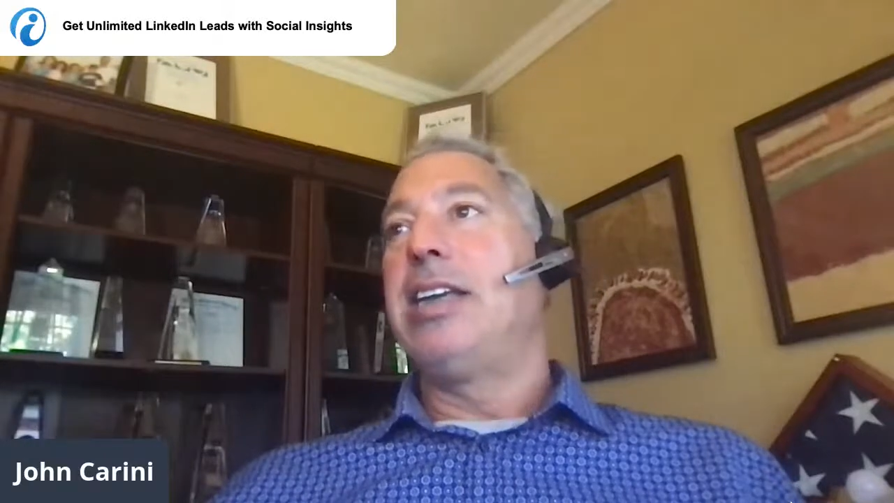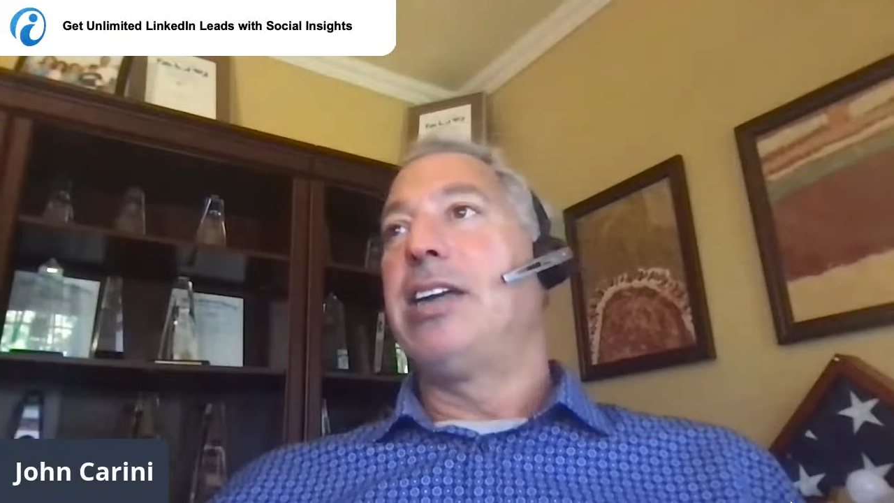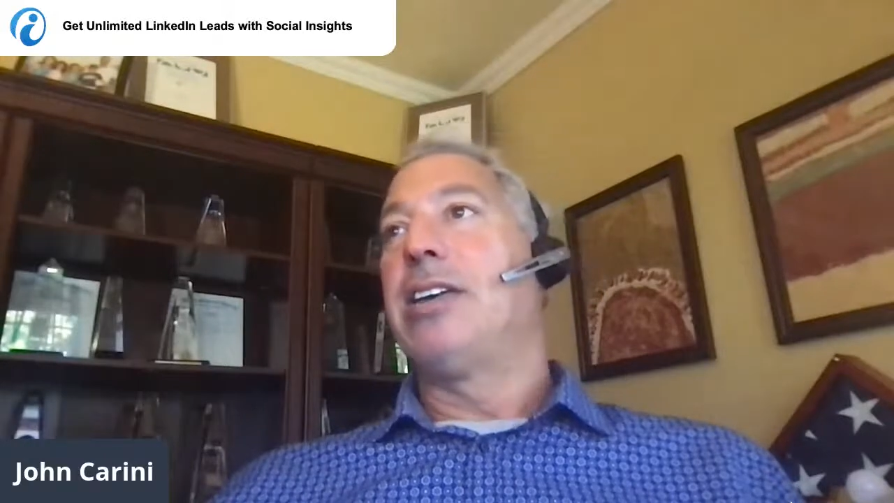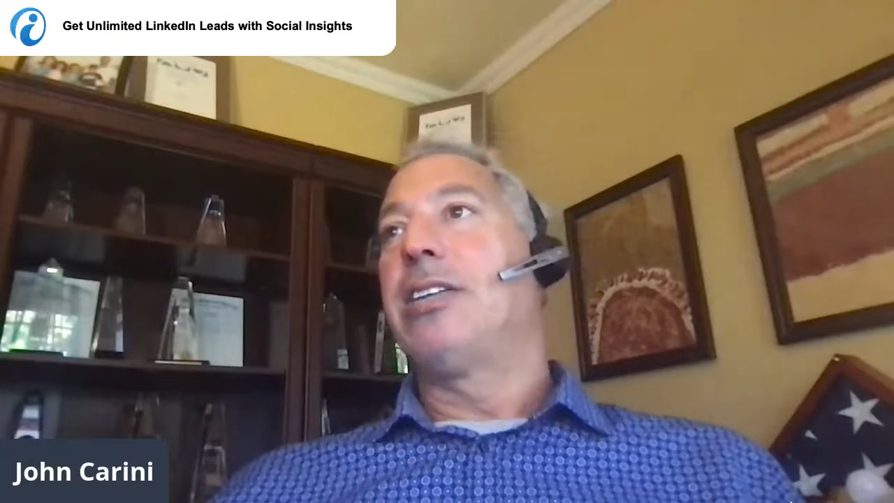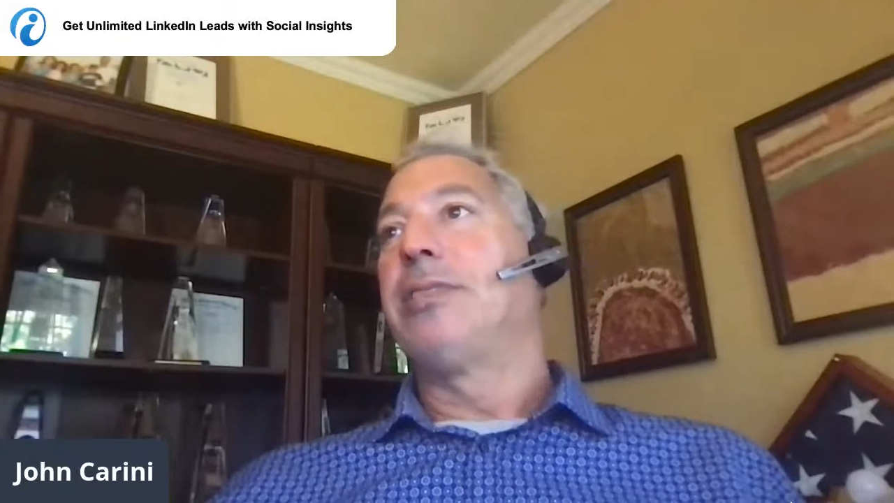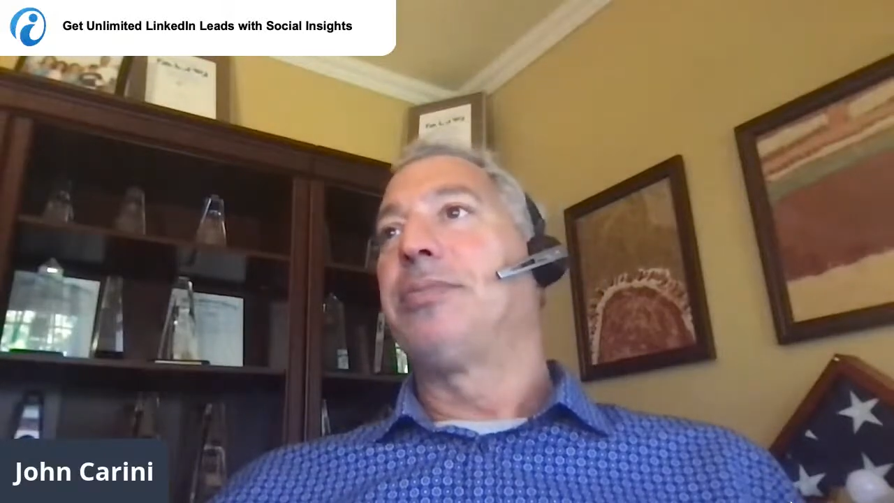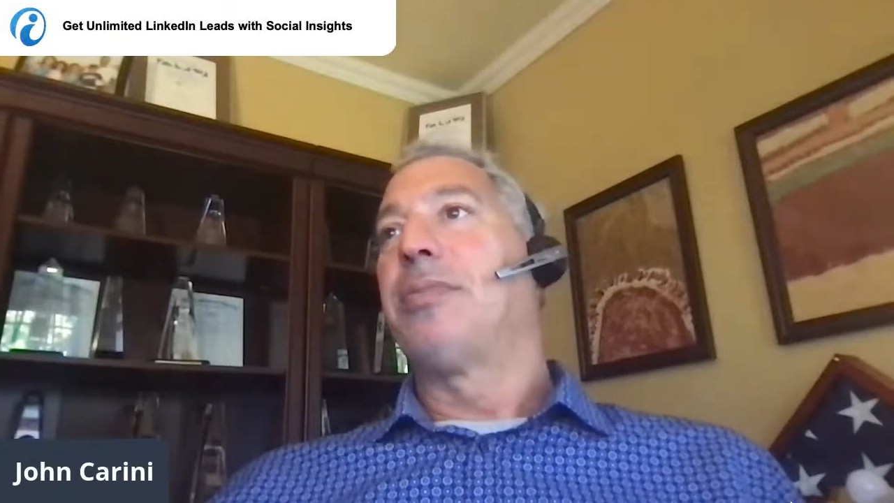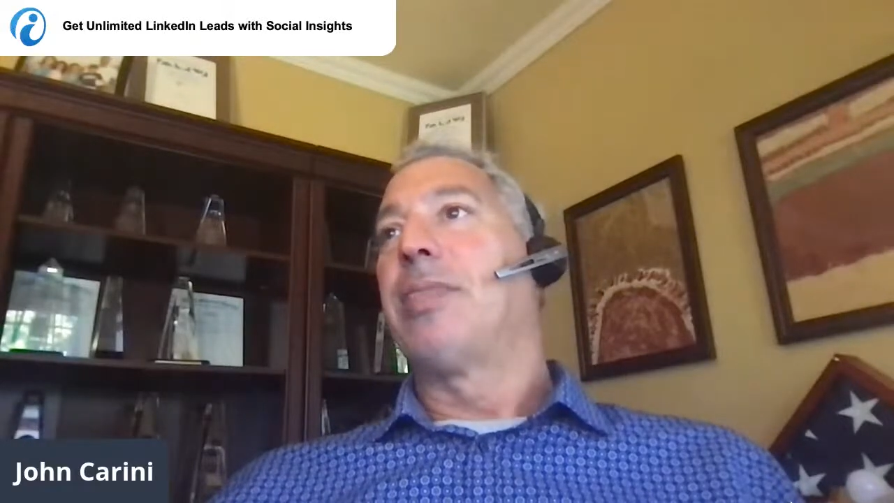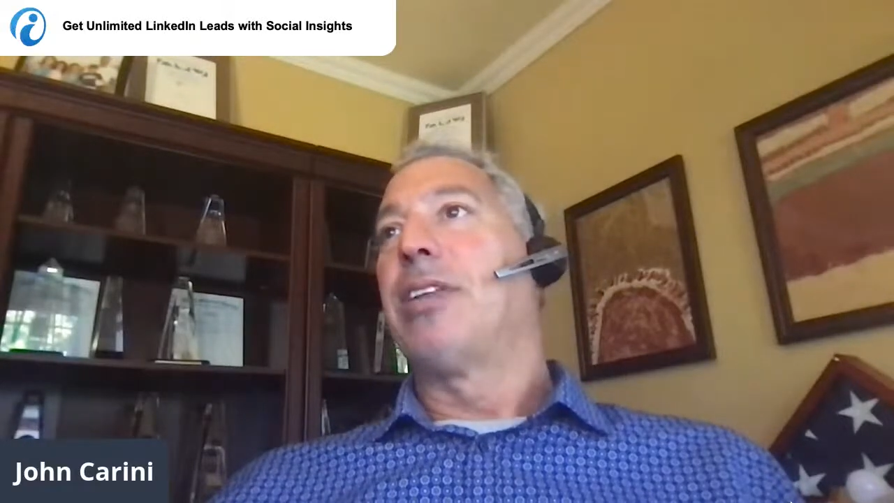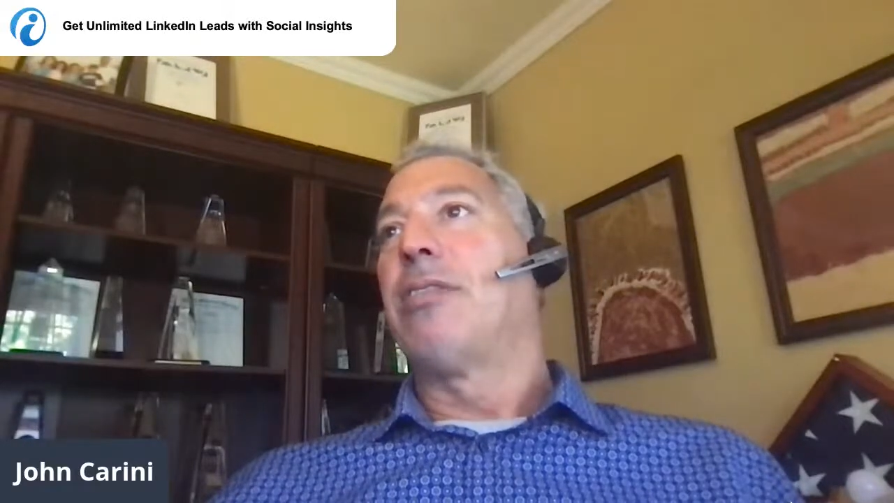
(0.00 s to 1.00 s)
here,
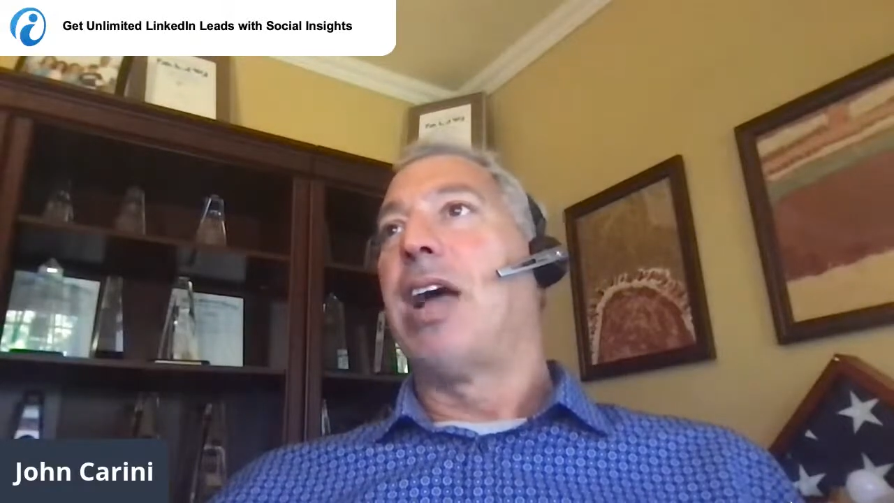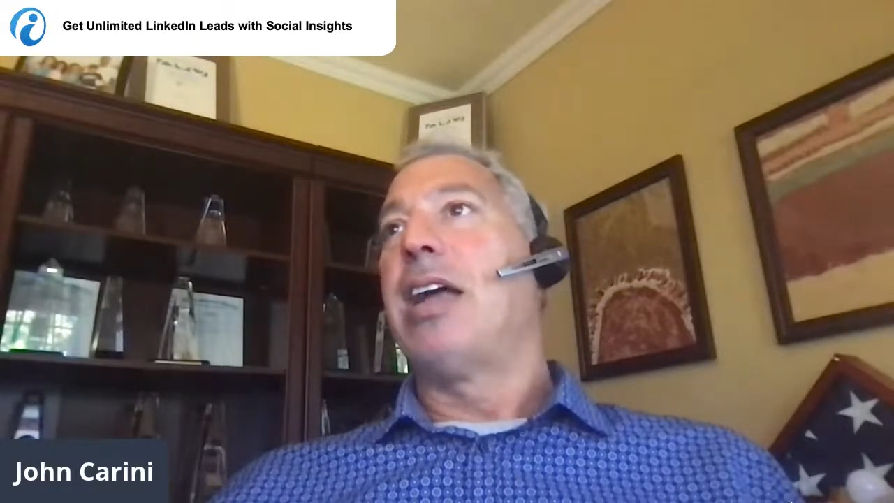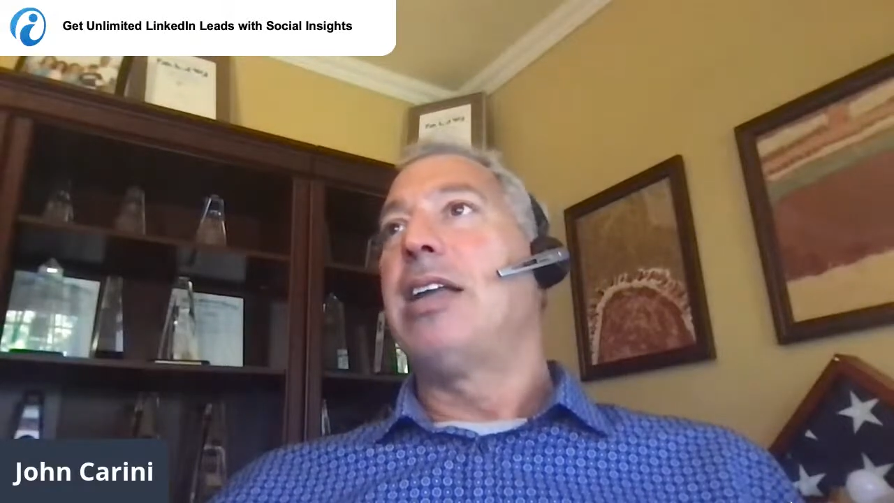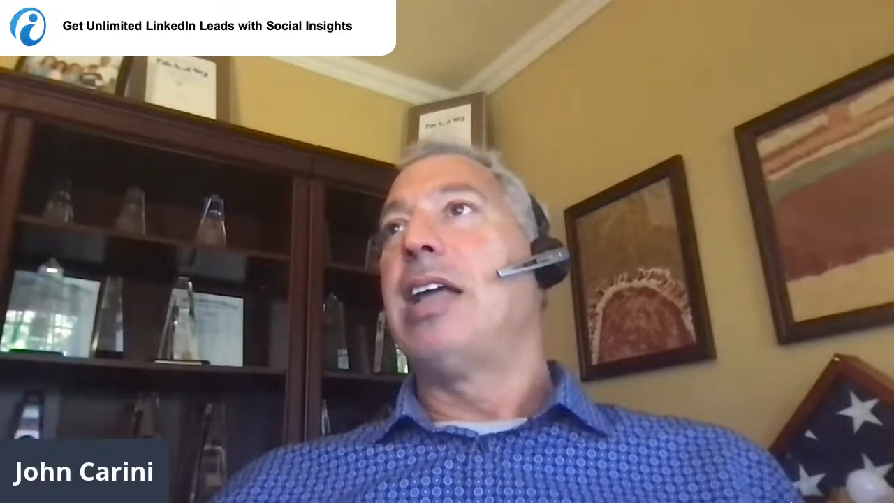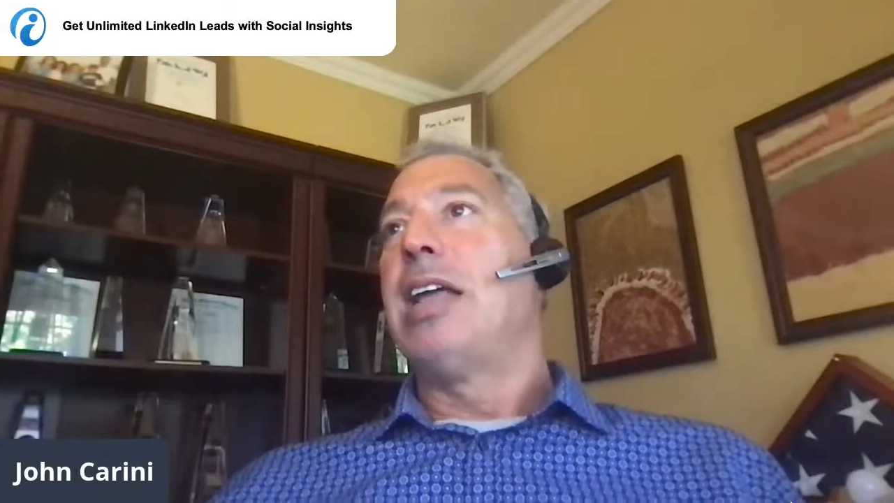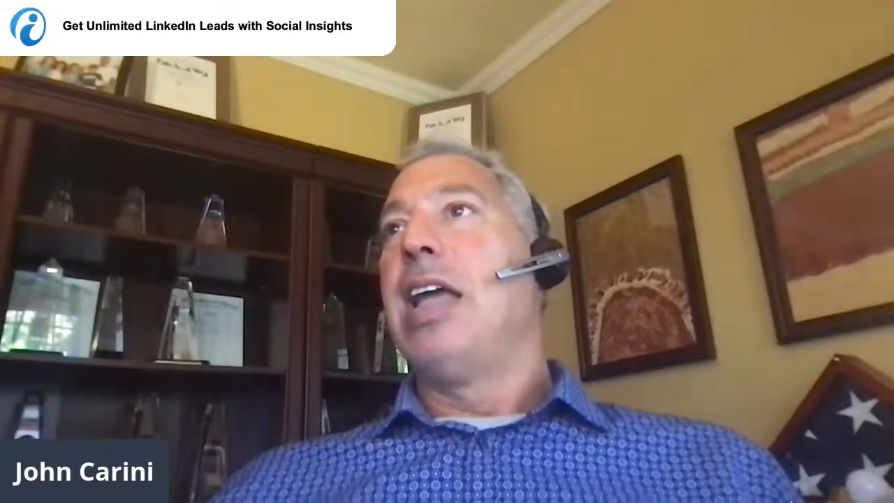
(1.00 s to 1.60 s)
right?